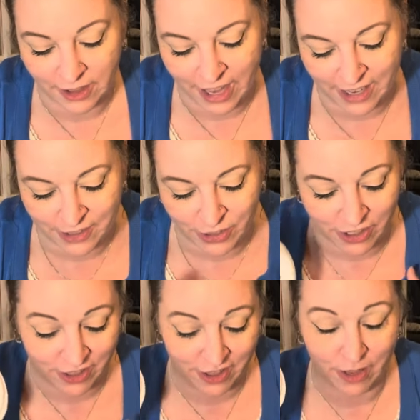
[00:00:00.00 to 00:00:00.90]
last
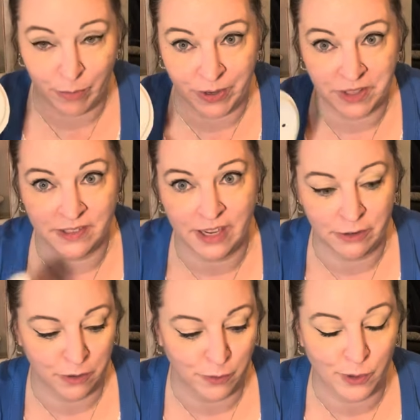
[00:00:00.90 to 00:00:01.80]
year that they bring this
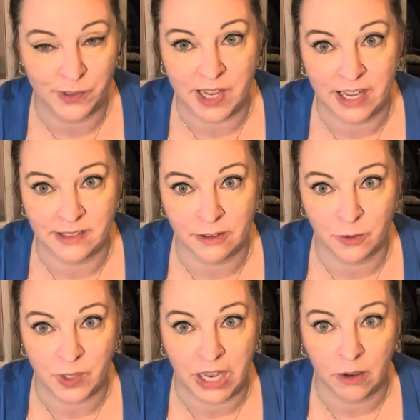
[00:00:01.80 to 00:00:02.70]
out in full size and I was like,